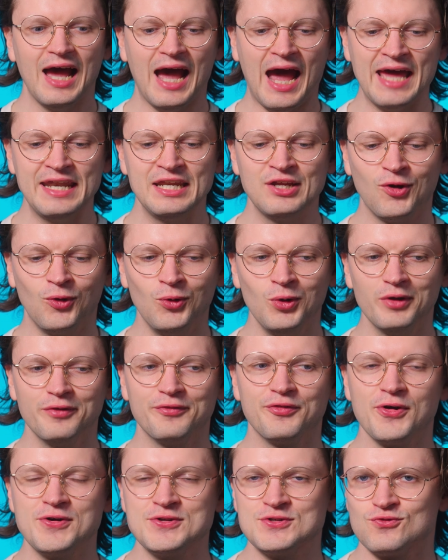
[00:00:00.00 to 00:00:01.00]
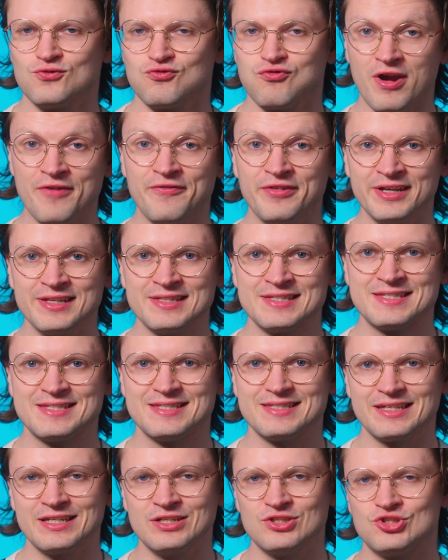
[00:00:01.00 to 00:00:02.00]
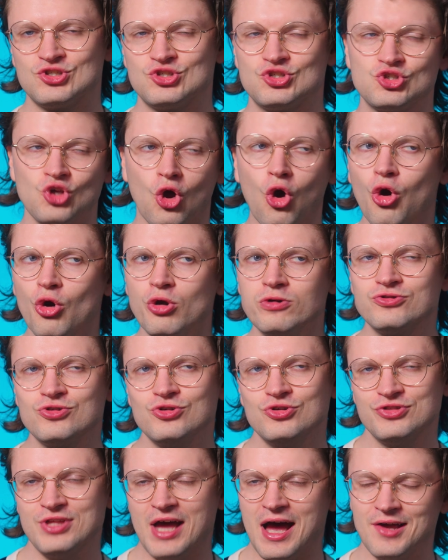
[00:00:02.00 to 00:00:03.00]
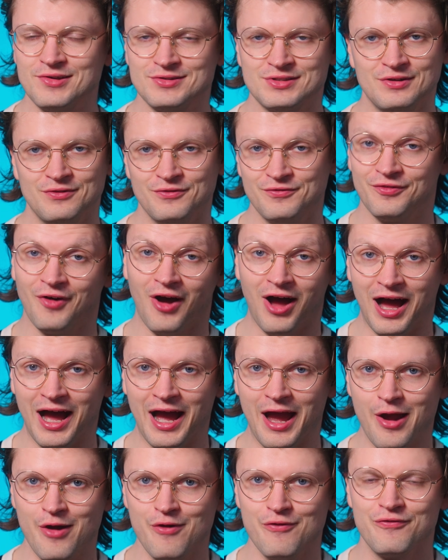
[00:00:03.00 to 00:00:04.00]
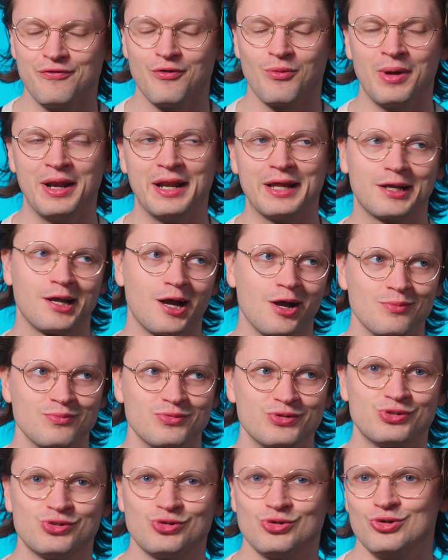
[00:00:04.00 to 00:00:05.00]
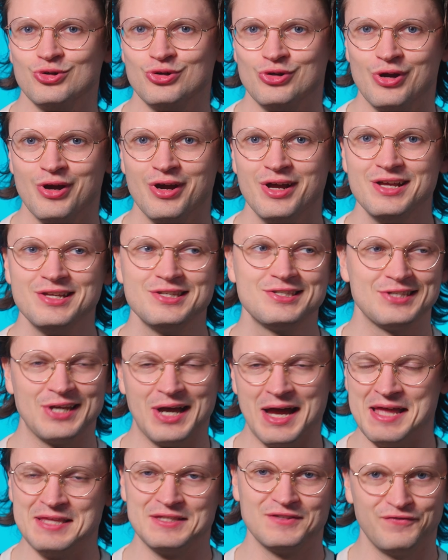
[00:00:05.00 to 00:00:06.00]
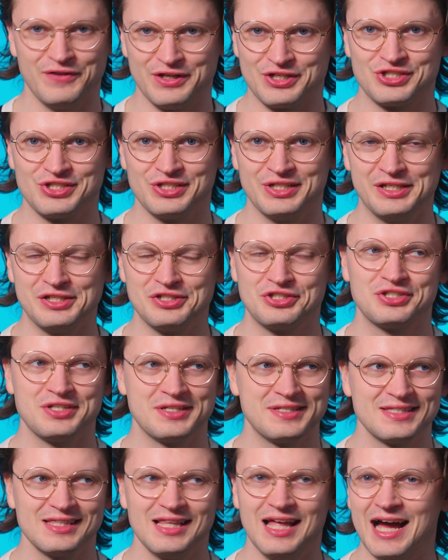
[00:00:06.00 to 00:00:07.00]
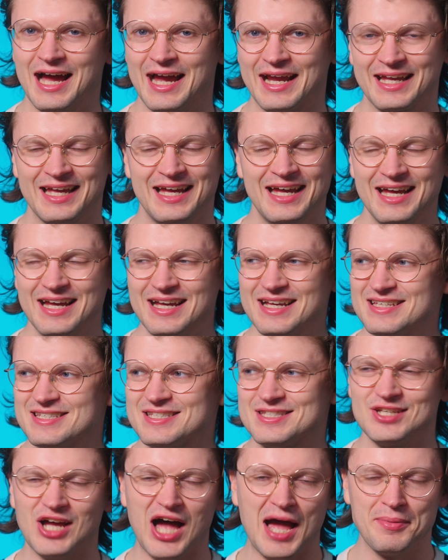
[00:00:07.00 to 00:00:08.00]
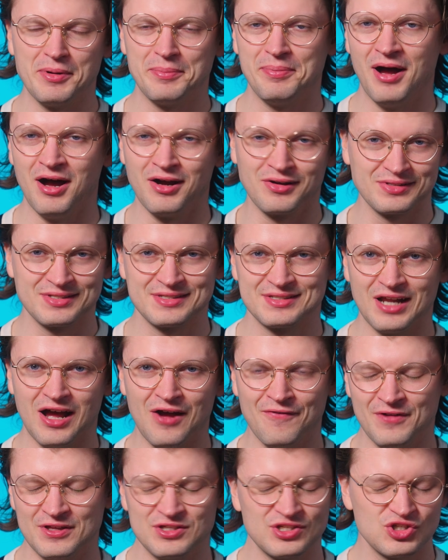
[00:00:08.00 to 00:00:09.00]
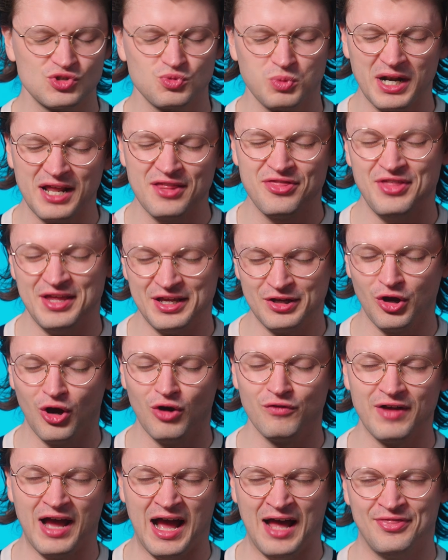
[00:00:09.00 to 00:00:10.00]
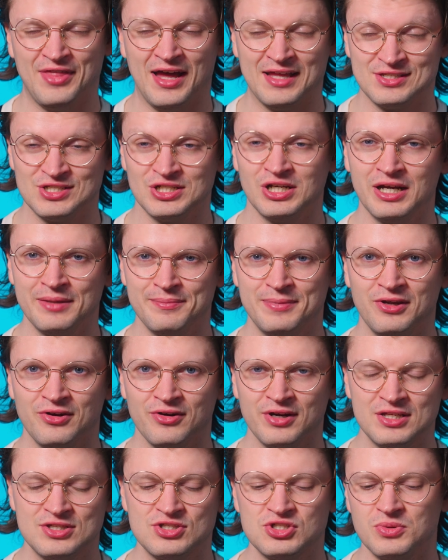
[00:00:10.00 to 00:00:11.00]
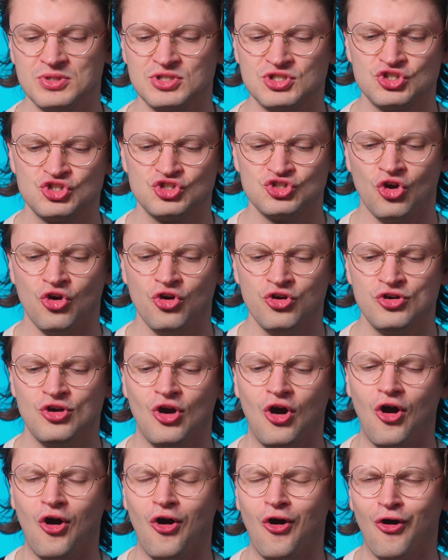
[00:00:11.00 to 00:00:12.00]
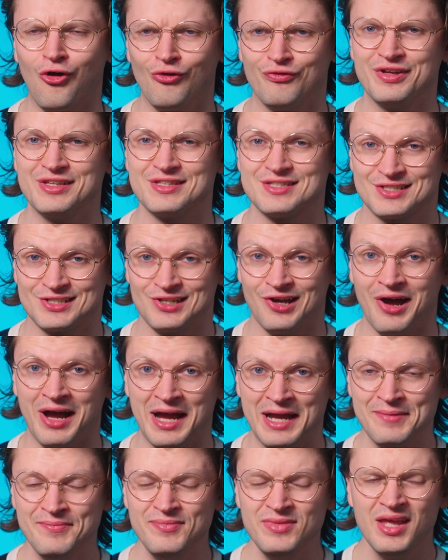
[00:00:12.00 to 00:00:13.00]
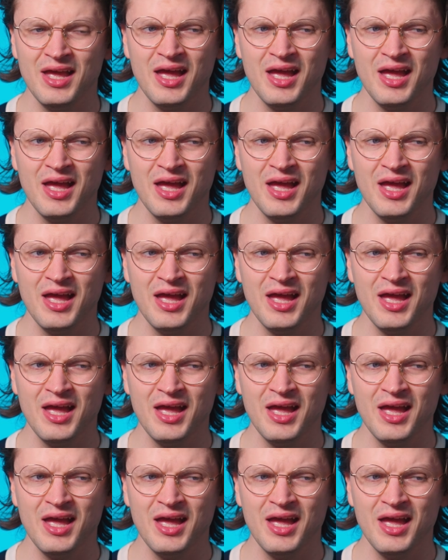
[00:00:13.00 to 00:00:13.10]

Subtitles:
Adding all of those rivets is so 2005 when it comes to science fiction. It's just like cyberpunk stuff. It's just what I think of at that time period. So it's so of its time.